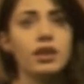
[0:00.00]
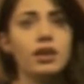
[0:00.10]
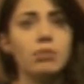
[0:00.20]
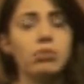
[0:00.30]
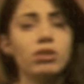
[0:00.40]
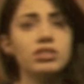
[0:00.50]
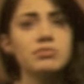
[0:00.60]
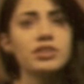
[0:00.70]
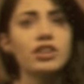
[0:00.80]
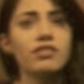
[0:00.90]
a
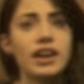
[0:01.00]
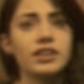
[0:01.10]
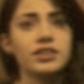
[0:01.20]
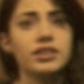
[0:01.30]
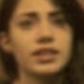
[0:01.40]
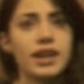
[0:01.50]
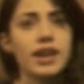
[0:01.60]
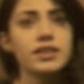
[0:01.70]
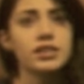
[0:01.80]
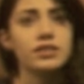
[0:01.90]
polymer of acrylic
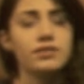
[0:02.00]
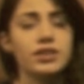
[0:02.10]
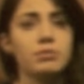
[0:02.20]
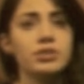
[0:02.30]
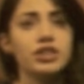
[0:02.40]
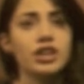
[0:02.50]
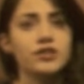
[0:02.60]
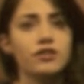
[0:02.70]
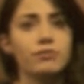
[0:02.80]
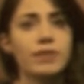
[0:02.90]
acid with a
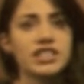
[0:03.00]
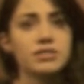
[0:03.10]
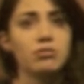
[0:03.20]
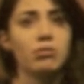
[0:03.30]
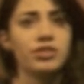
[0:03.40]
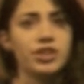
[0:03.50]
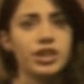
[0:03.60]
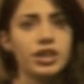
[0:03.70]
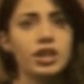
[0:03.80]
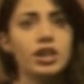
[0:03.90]
pH of maximum
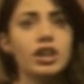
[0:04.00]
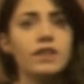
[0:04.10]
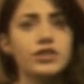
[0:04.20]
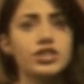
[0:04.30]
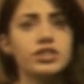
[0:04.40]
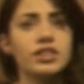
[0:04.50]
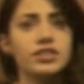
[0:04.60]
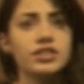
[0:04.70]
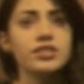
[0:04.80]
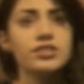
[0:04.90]
3, which in
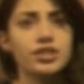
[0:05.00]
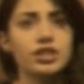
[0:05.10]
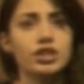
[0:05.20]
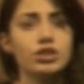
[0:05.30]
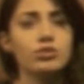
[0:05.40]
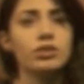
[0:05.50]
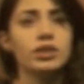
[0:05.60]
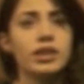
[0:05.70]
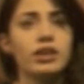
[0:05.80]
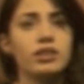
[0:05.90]
dentistry
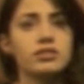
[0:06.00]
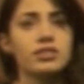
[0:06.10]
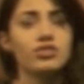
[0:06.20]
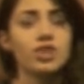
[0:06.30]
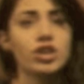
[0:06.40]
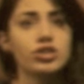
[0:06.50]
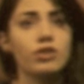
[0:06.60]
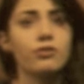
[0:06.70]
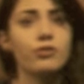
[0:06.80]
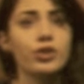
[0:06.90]
usually a concentration
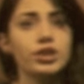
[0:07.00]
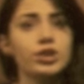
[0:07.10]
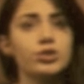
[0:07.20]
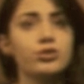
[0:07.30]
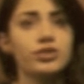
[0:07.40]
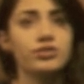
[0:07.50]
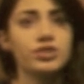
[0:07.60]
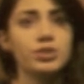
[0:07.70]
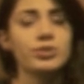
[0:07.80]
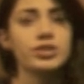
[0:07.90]
of 40 to
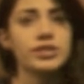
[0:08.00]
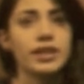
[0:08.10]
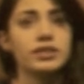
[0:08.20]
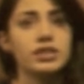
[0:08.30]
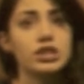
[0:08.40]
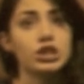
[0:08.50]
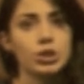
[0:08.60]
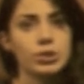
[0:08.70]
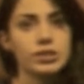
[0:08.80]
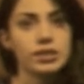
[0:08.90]
50% is
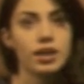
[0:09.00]
used.